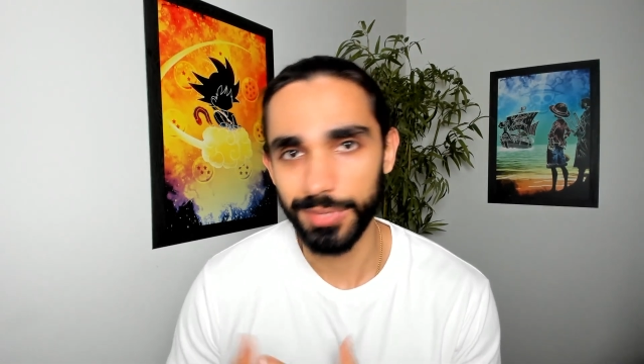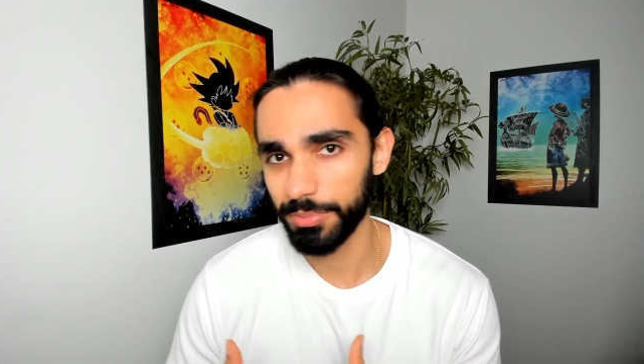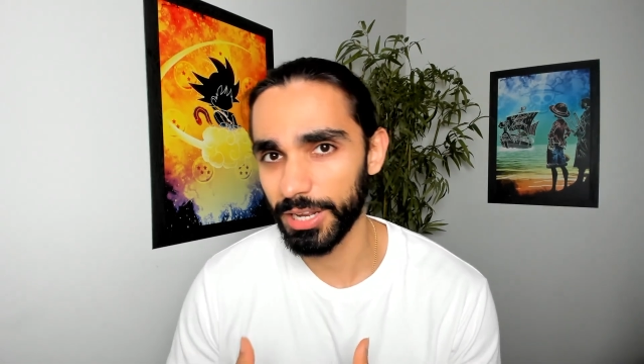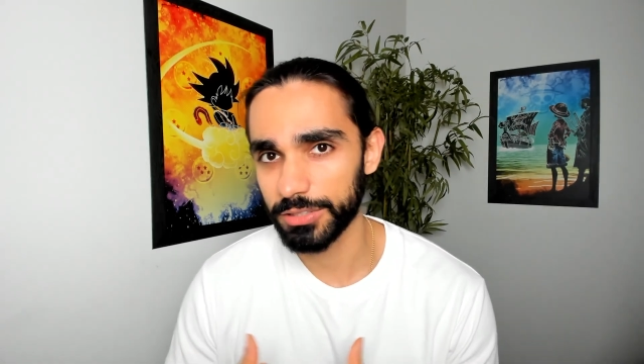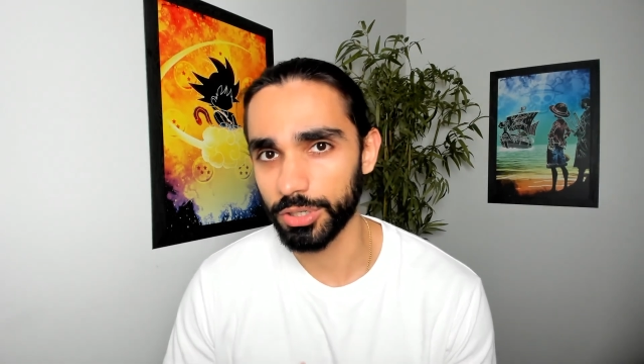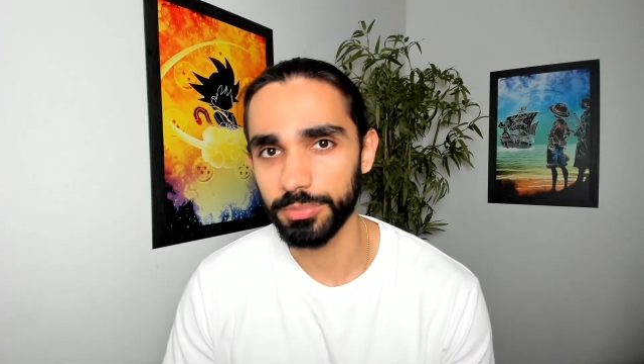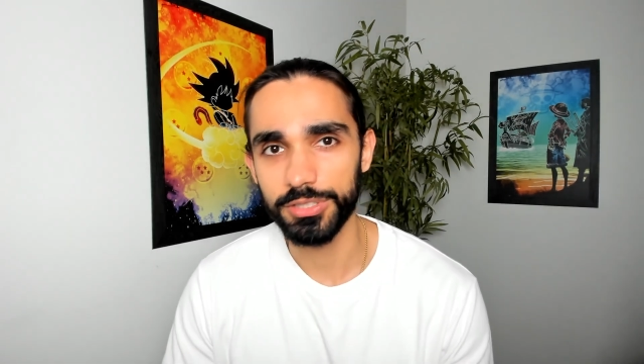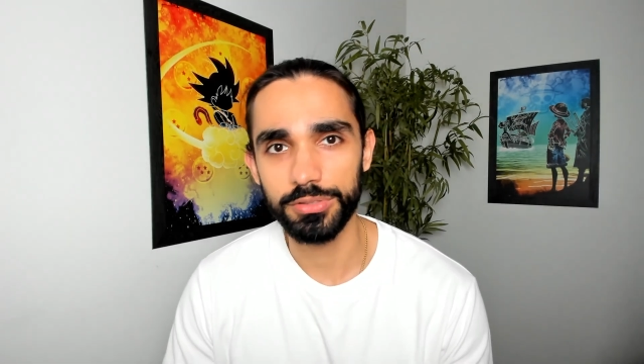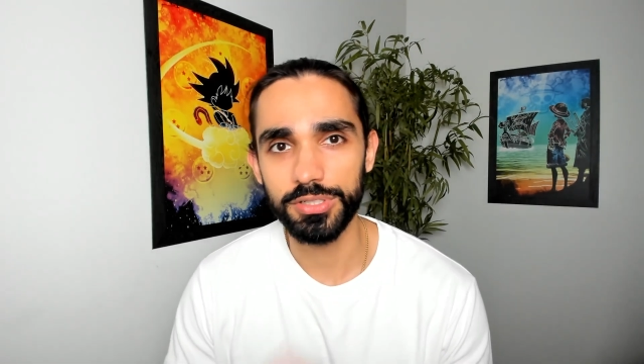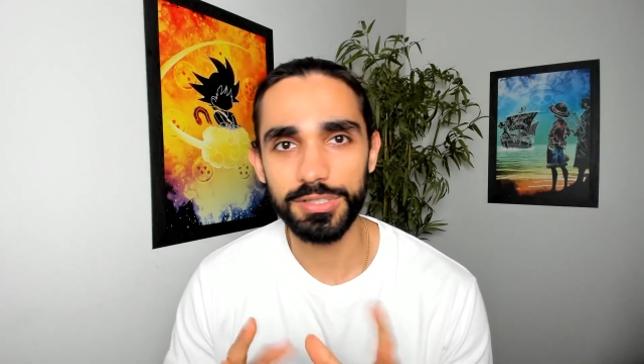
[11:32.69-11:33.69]
maybe like
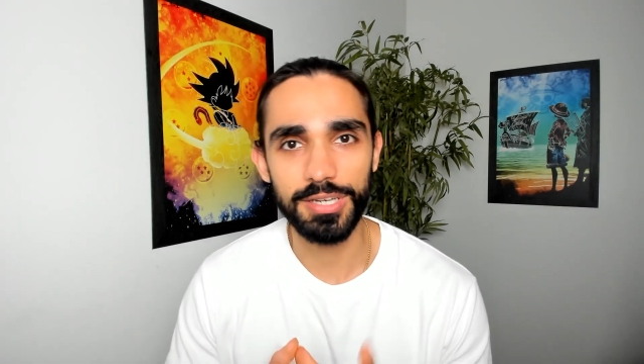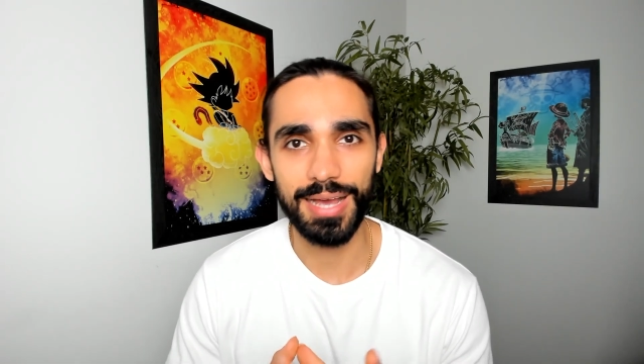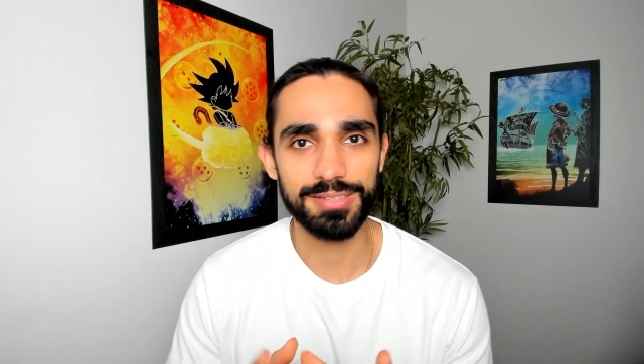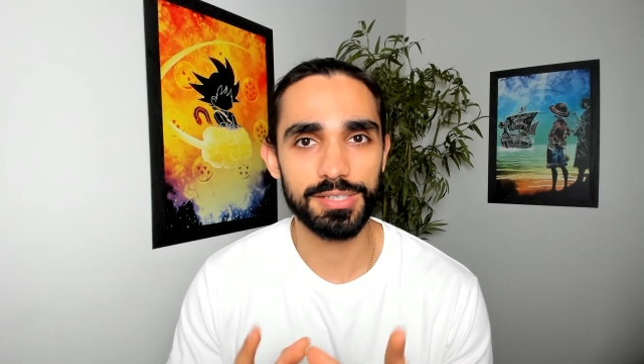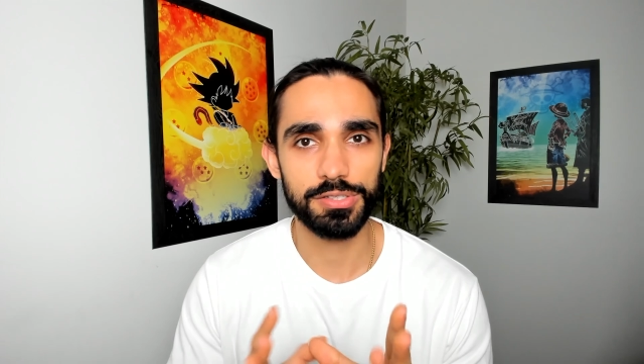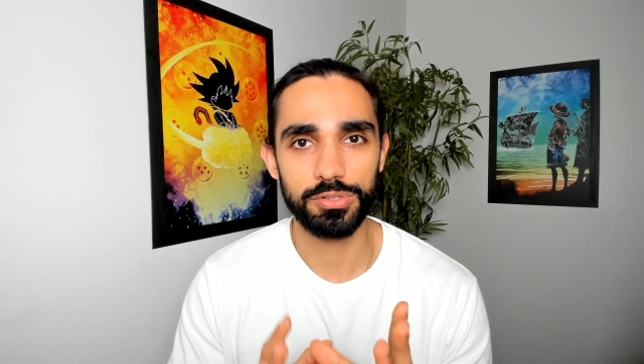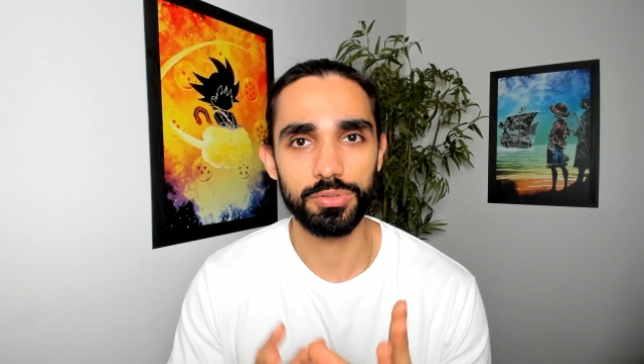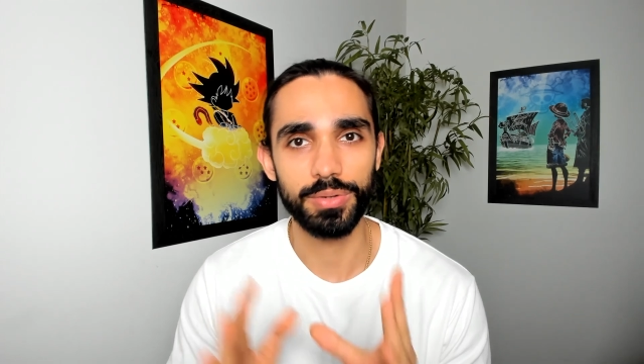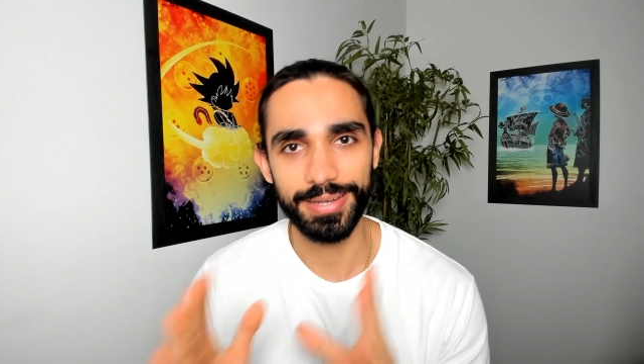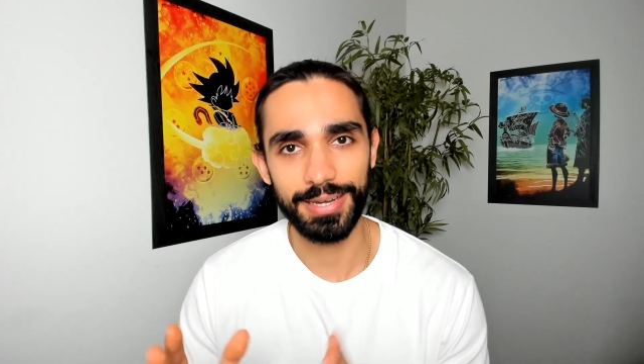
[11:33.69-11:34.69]
Thomas, you just need access
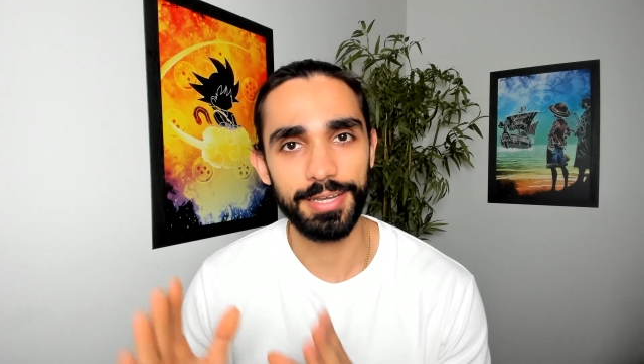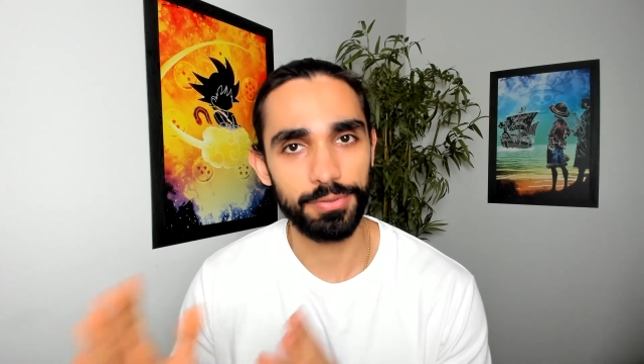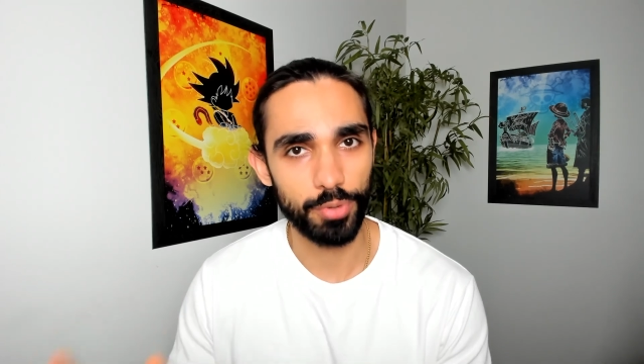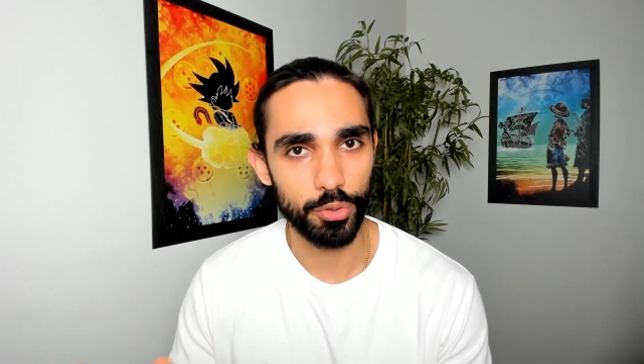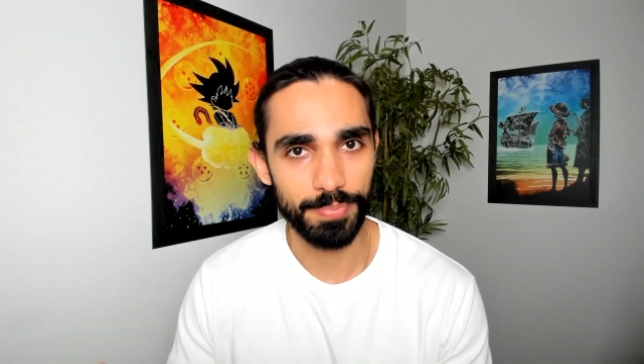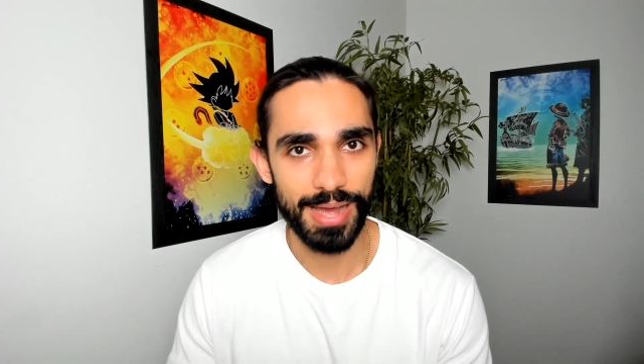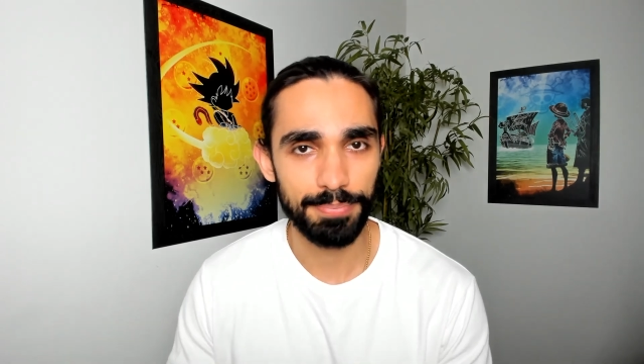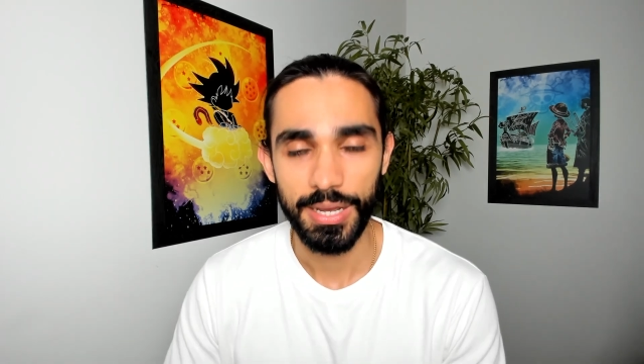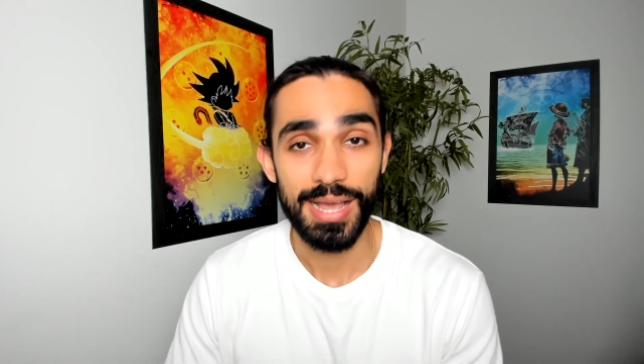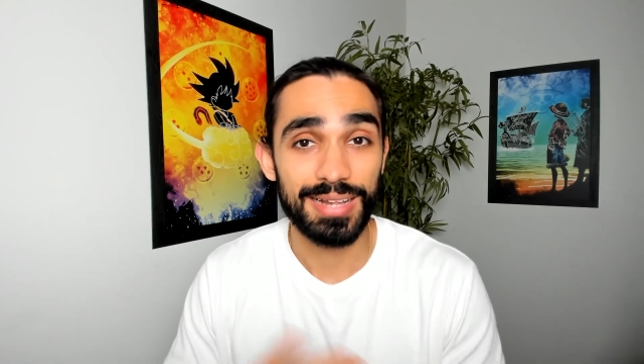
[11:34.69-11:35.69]
to a clear roadmap